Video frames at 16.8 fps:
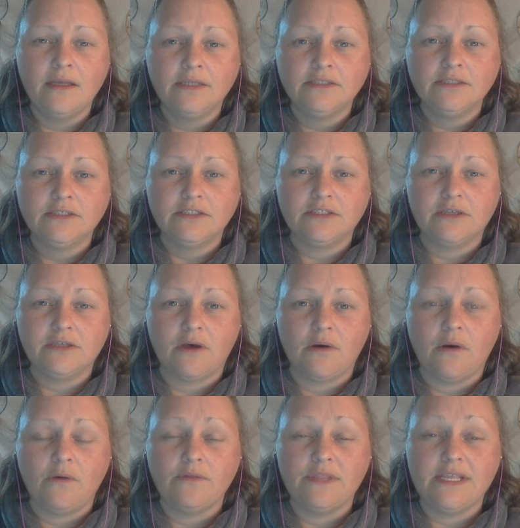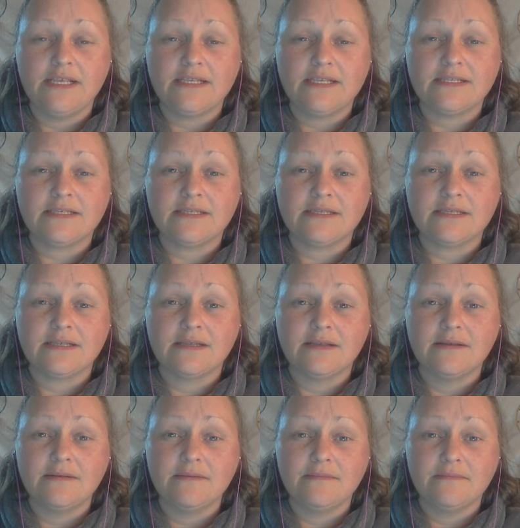So, on this,
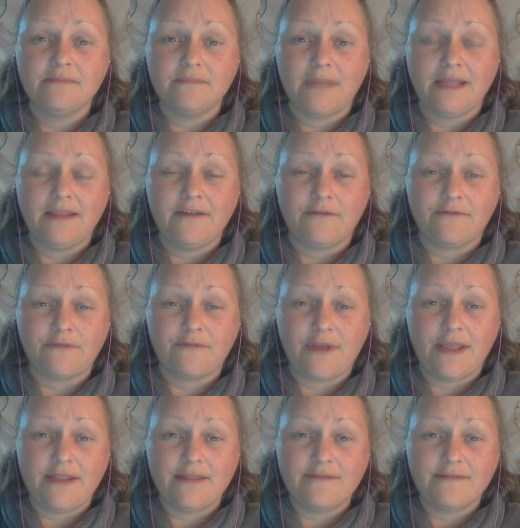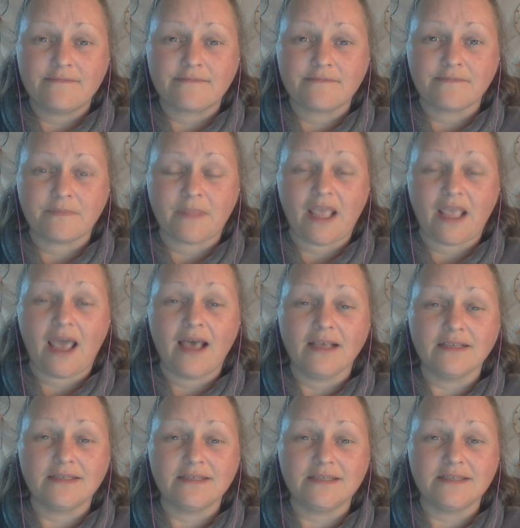my dear friend,
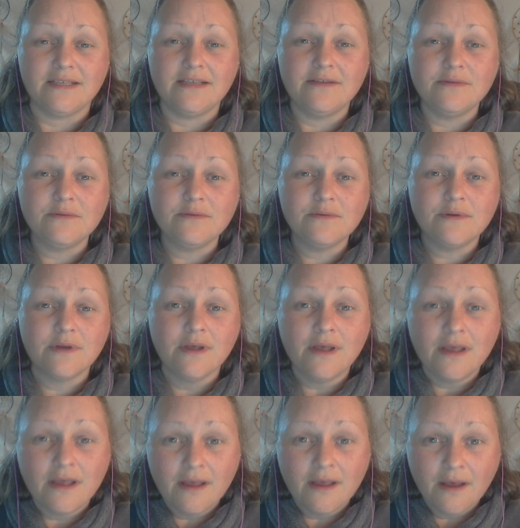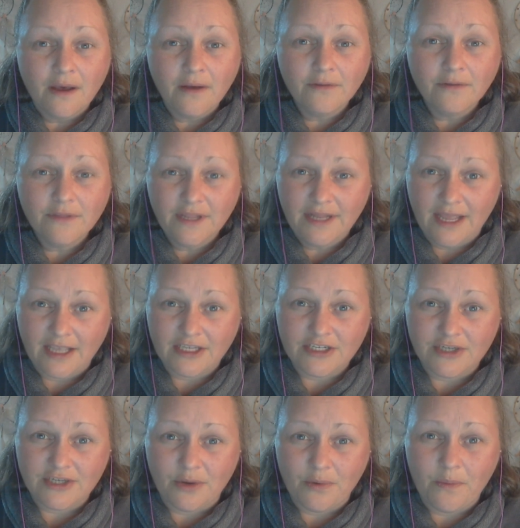I'll see you on the next
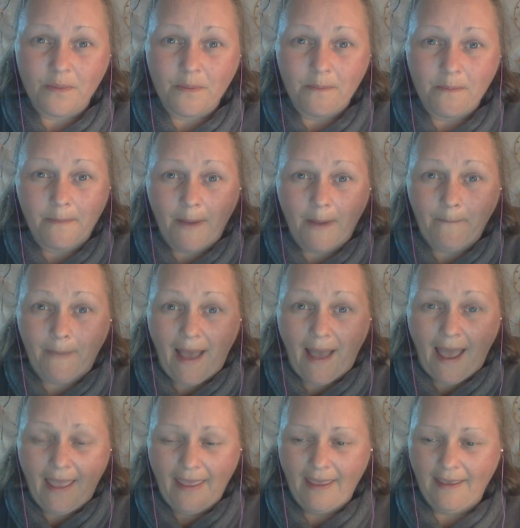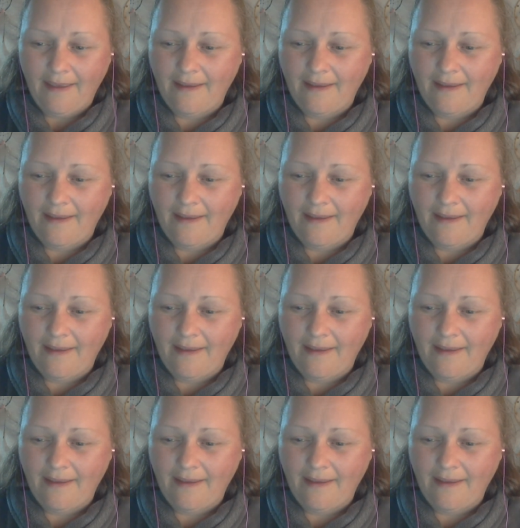show. Bye bye.